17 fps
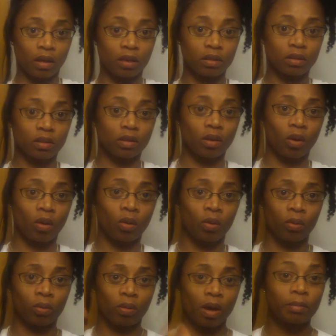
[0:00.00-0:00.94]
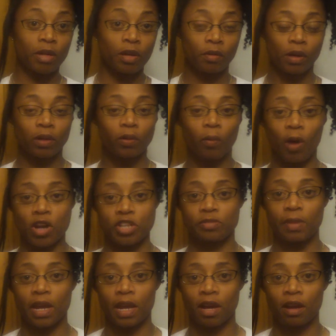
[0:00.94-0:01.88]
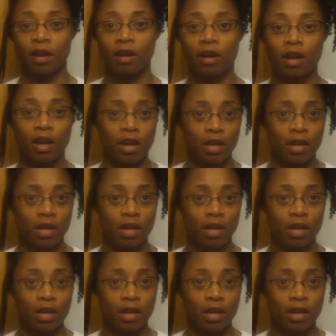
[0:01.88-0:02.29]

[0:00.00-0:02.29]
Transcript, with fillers: and so I'm getting ready to wash my hair.